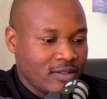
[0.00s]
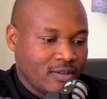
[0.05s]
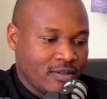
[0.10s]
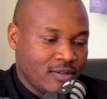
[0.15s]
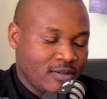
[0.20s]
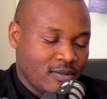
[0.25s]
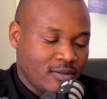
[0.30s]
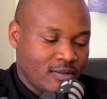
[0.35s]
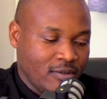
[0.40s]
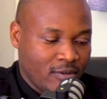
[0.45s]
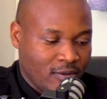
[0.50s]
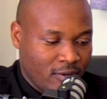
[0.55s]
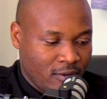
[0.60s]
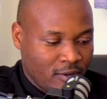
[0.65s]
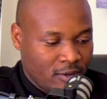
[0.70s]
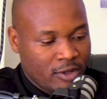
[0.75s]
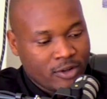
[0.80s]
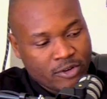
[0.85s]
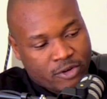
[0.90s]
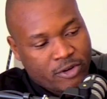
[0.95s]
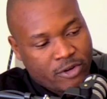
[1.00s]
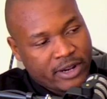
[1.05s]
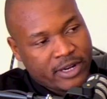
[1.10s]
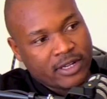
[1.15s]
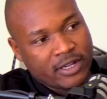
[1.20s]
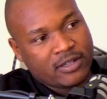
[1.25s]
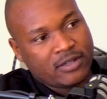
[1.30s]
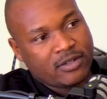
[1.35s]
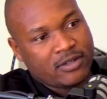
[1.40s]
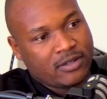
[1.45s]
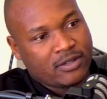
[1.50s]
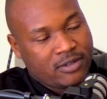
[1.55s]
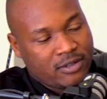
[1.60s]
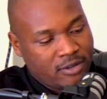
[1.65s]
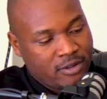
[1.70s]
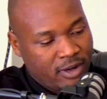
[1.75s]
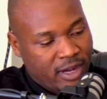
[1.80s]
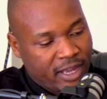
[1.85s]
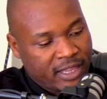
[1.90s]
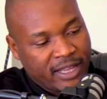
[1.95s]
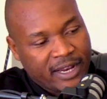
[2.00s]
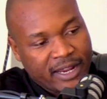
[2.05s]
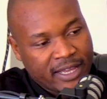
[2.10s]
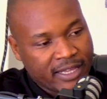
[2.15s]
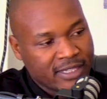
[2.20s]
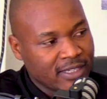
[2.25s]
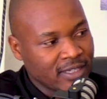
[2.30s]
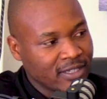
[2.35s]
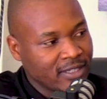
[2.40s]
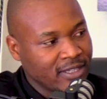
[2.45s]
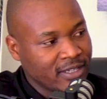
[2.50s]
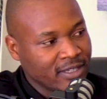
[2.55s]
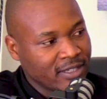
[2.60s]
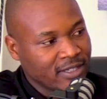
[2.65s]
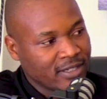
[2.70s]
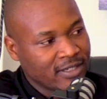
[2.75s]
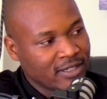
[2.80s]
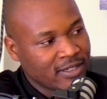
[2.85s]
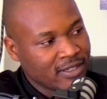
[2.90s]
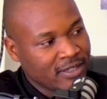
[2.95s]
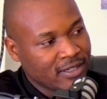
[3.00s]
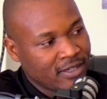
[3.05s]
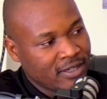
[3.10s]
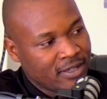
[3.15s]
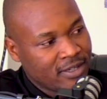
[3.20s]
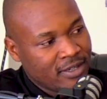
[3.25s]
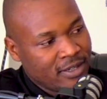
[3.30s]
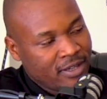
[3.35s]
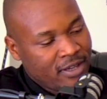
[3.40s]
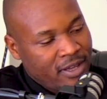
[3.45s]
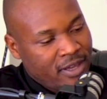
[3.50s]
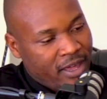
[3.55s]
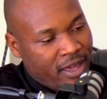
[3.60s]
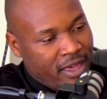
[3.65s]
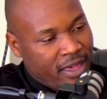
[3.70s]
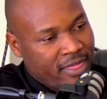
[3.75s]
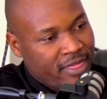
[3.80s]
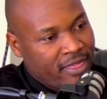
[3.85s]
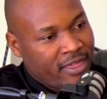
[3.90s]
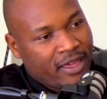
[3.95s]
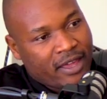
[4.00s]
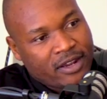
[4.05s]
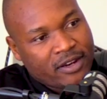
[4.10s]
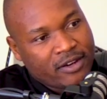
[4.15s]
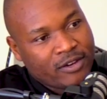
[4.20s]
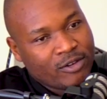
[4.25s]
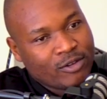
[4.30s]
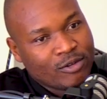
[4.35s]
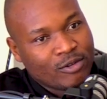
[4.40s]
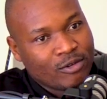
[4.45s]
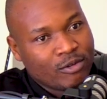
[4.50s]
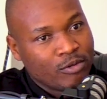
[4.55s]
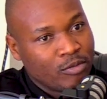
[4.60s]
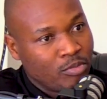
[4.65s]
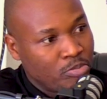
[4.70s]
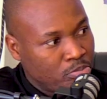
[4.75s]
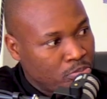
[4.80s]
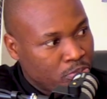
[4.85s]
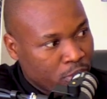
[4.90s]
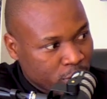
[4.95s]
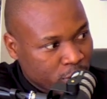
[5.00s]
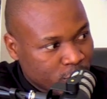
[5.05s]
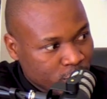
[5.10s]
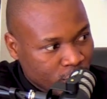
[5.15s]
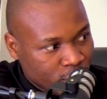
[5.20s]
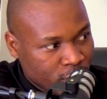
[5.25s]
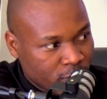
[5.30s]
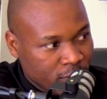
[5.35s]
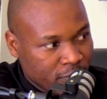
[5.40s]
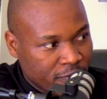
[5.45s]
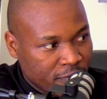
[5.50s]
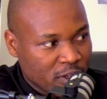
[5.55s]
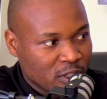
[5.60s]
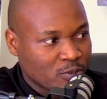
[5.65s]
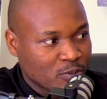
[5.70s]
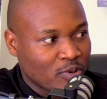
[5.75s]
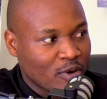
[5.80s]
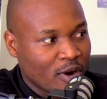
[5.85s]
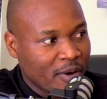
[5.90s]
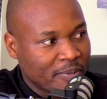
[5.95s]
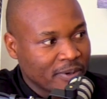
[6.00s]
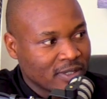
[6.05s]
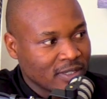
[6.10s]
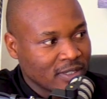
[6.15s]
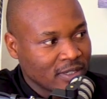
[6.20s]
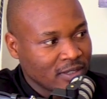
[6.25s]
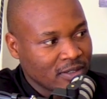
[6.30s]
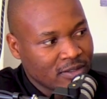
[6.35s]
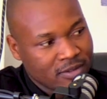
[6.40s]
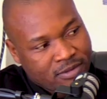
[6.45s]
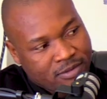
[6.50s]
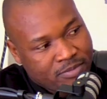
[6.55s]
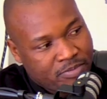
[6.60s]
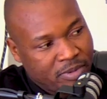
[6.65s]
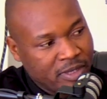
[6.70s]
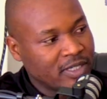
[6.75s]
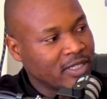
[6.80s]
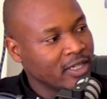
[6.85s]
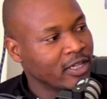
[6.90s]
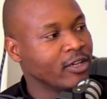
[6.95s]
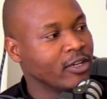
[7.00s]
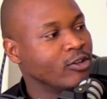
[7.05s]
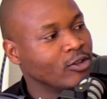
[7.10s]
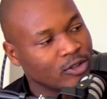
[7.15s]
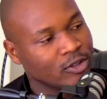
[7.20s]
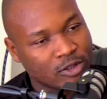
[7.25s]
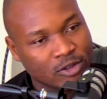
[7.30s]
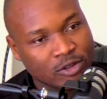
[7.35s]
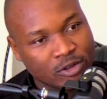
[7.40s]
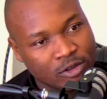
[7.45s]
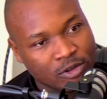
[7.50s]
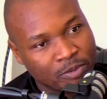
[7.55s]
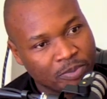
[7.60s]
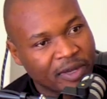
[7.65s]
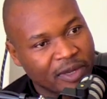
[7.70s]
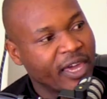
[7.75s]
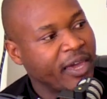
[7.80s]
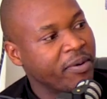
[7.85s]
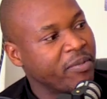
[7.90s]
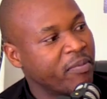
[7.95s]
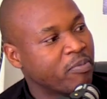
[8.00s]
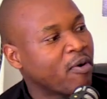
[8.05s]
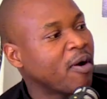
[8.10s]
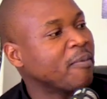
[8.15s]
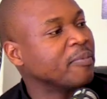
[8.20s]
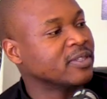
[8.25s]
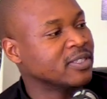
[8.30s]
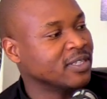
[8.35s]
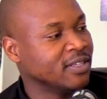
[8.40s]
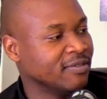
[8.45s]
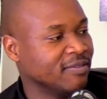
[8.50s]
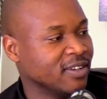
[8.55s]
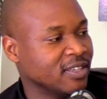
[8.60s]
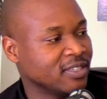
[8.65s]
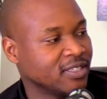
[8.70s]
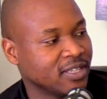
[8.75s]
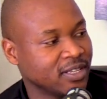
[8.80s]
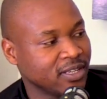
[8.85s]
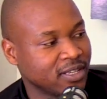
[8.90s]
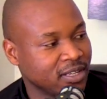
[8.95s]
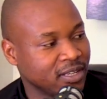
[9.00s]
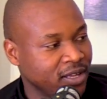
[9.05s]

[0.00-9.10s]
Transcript: Mm. You're in credit, you're analyzing deals, and then you bought your first property. Basically, you, you became a property investor.